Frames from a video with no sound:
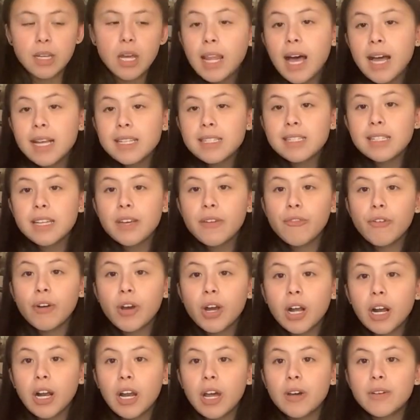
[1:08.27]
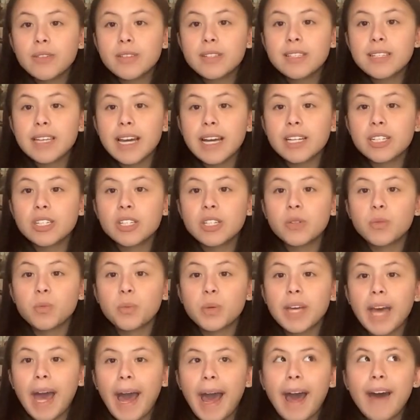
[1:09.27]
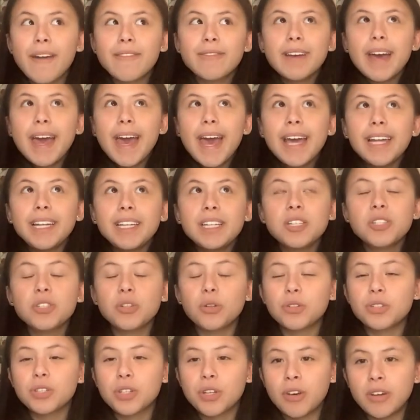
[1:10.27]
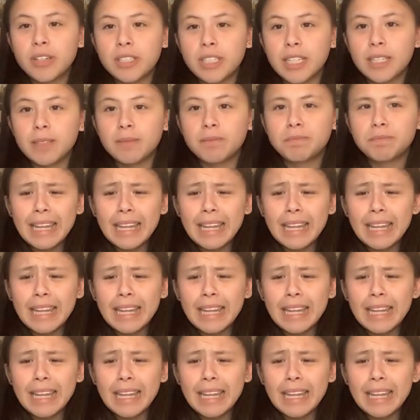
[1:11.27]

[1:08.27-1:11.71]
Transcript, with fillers: Lastly for clothes section we have any sort of hoodie.